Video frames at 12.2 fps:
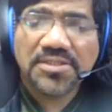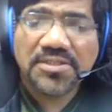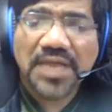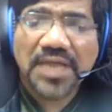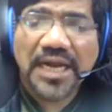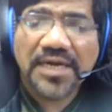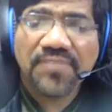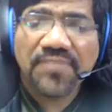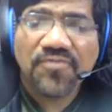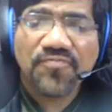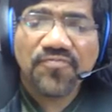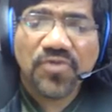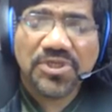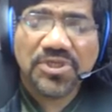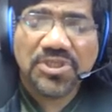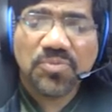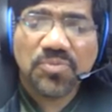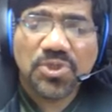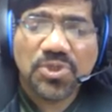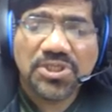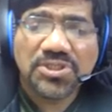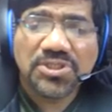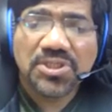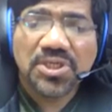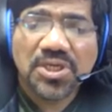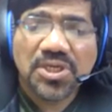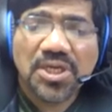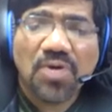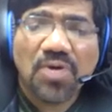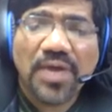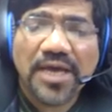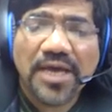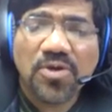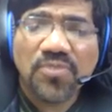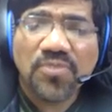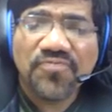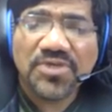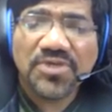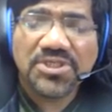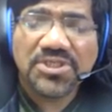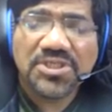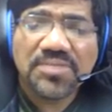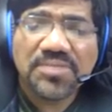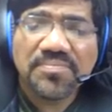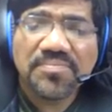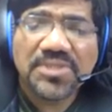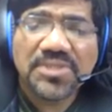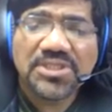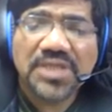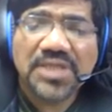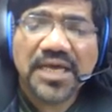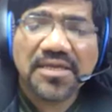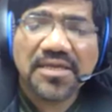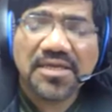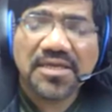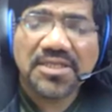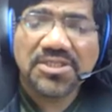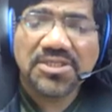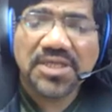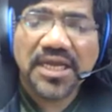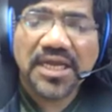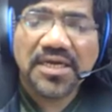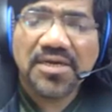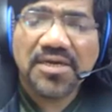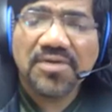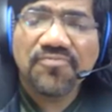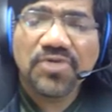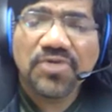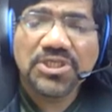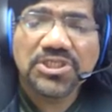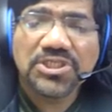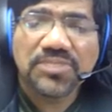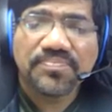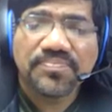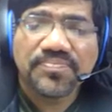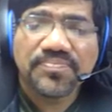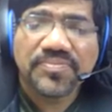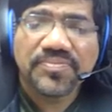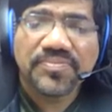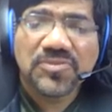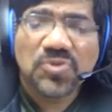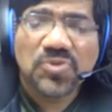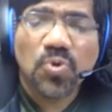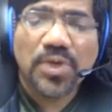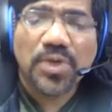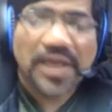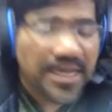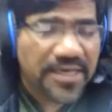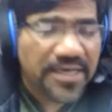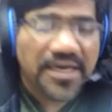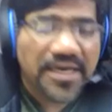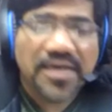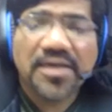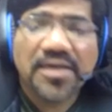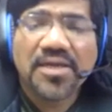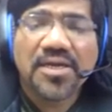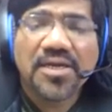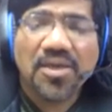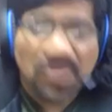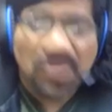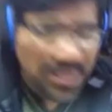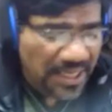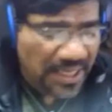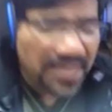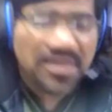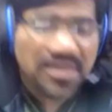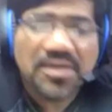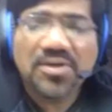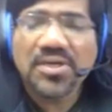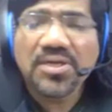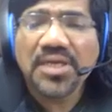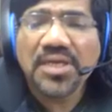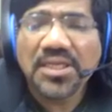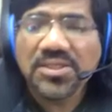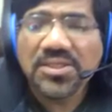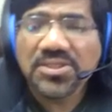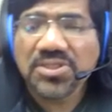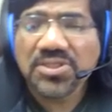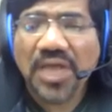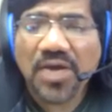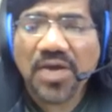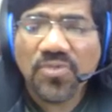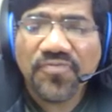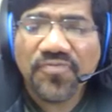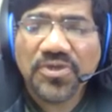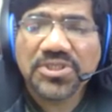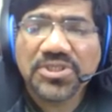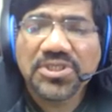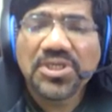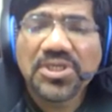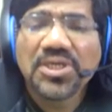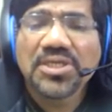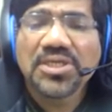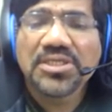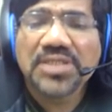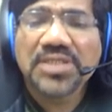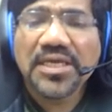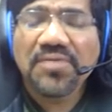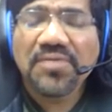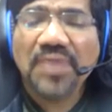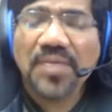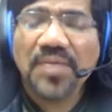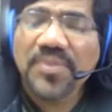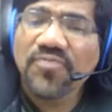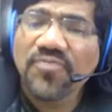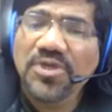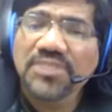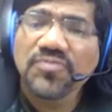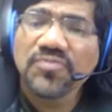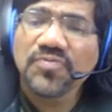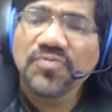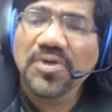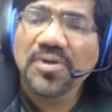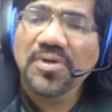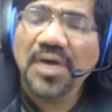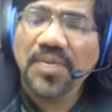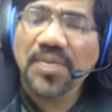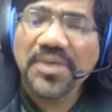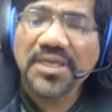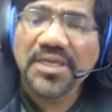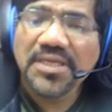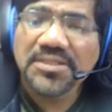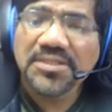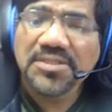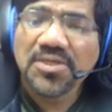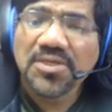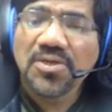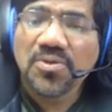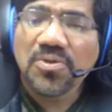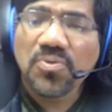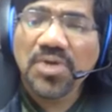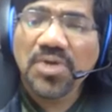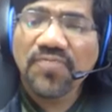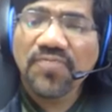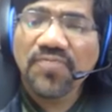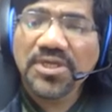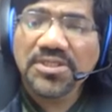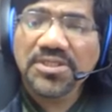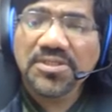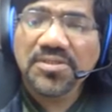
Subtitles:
and for forest communities. Now, agroforestry means agriculture and forestry going hand in hand. Now, in agriculture, agroforestry, just like urban forest was for urban areas, rural forest